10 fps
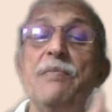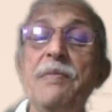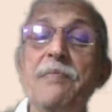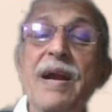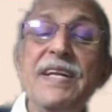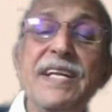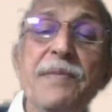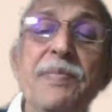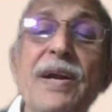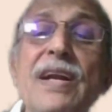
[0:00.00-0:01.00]
will be
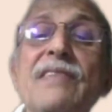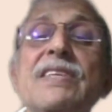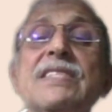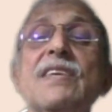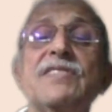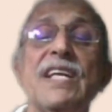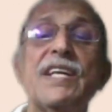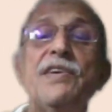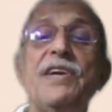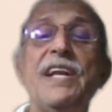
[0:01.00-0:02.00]
multiple levels of
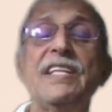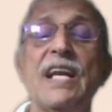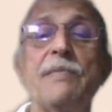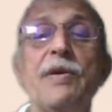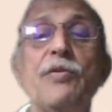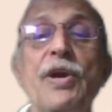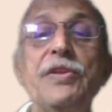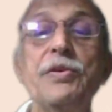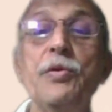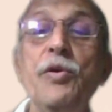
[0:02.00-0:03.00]
security that will be
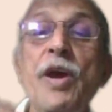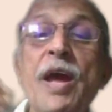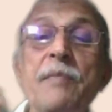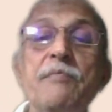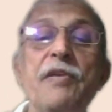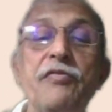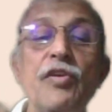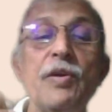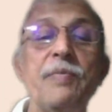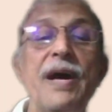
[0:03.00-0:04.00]
going through
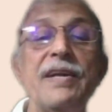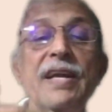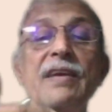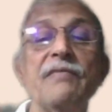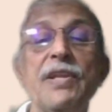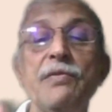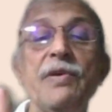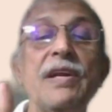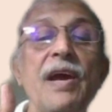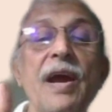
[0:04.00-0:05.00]
before parting with
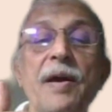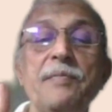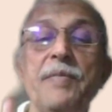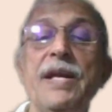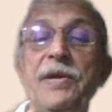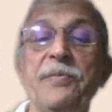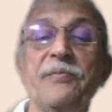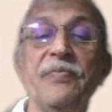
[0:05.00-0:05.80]
your money.